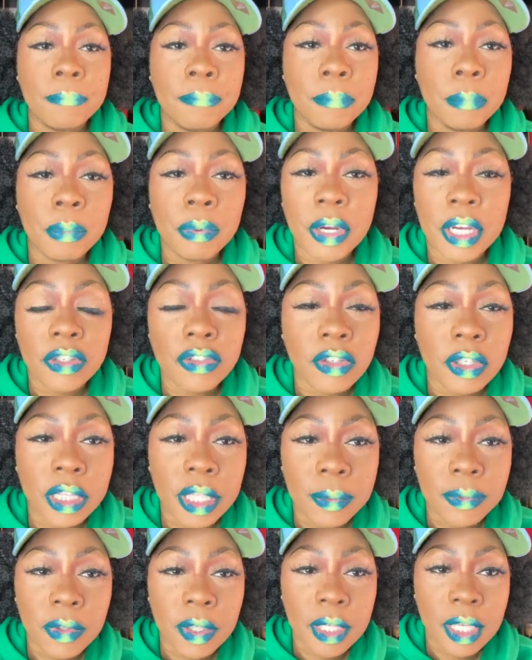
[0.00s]
press your
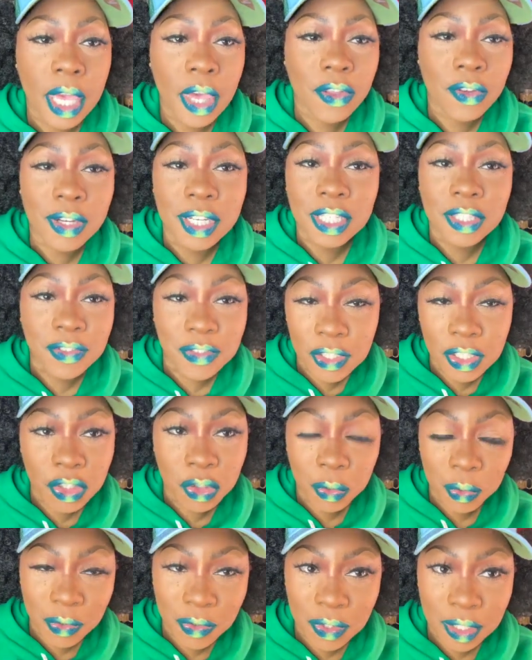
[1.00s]
lips together
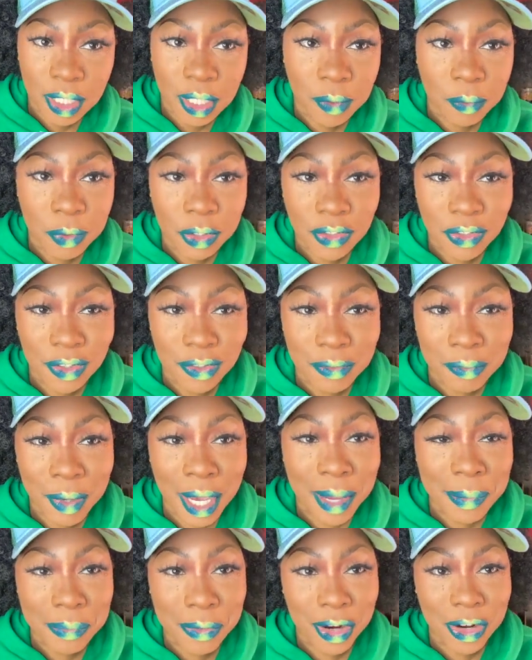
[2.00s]
continuously, which is
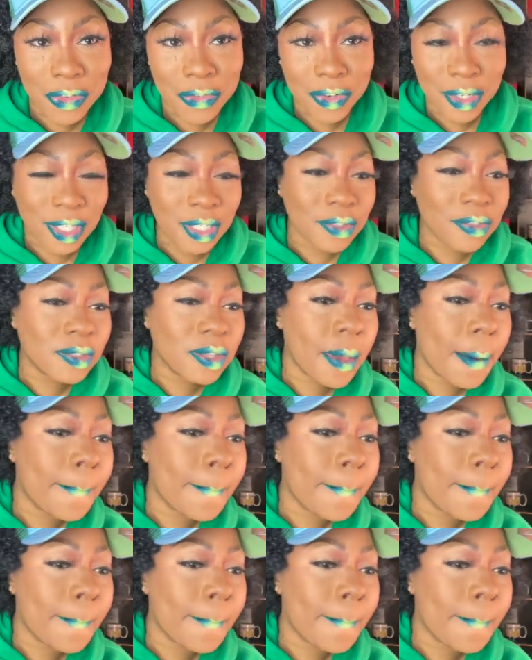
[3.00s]
my preference.